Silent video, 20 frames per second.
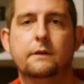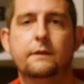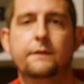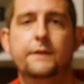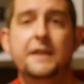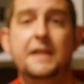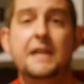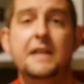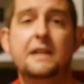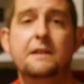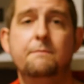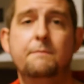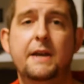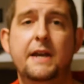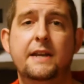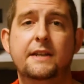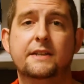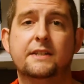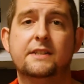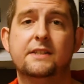The heated
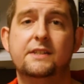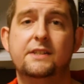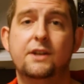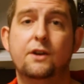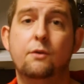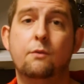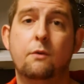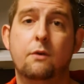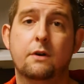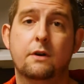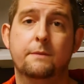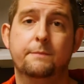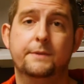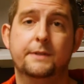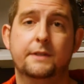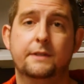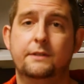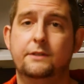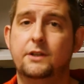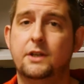bed is still warped,
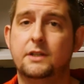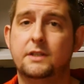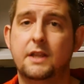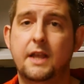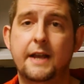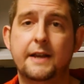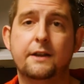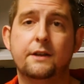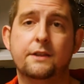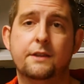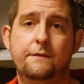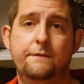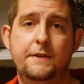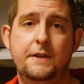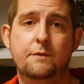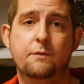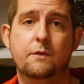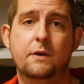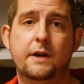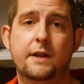just like on the
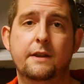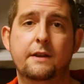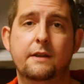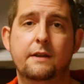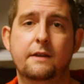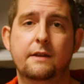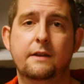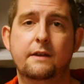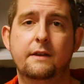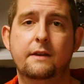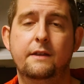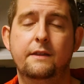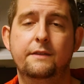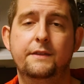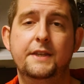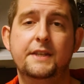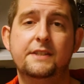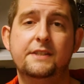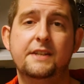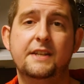V1.
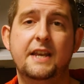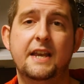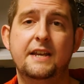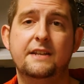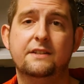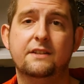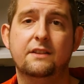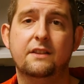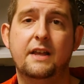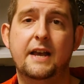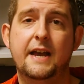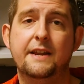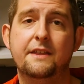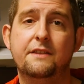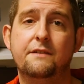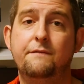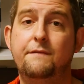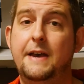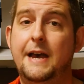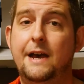This negates a lot of the
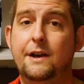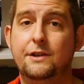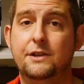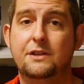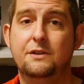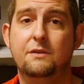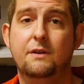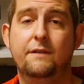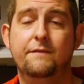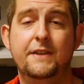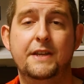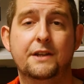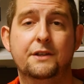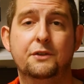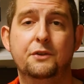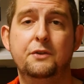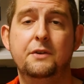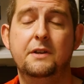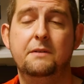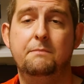value of the
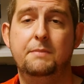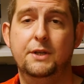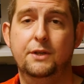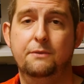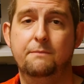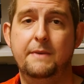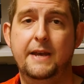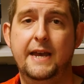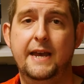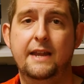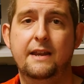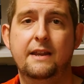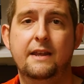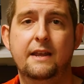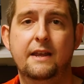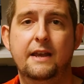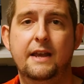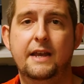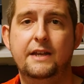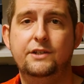included build mat,
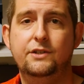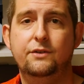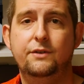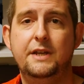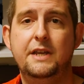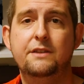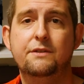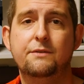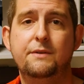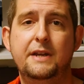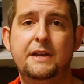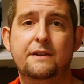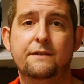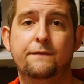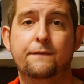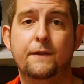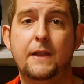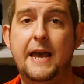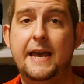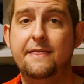as you'll either need to
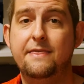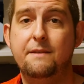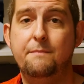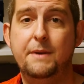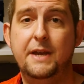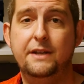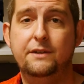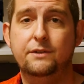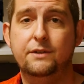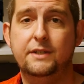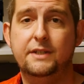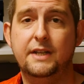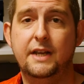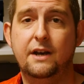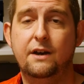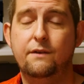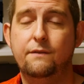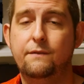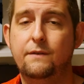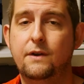flatten the bed
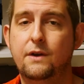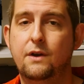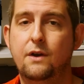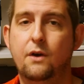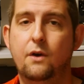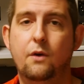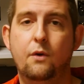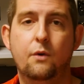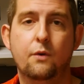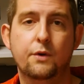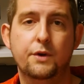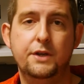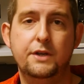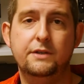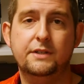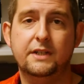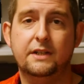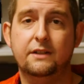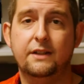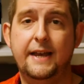yourself or
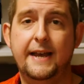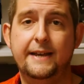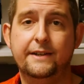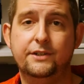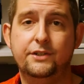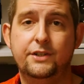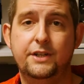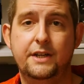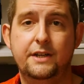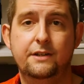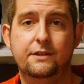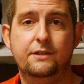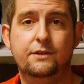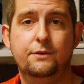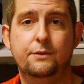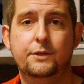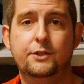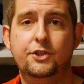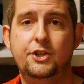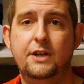use a glass sheet to
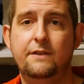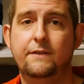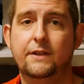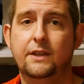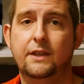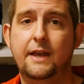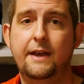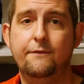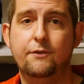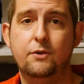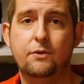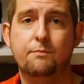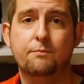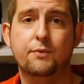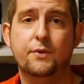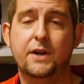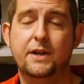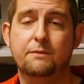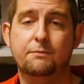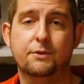achieve a level,
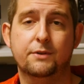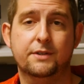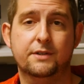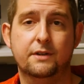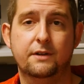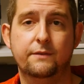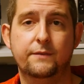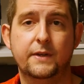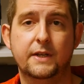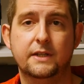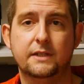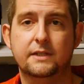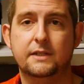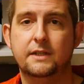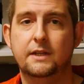printable surface.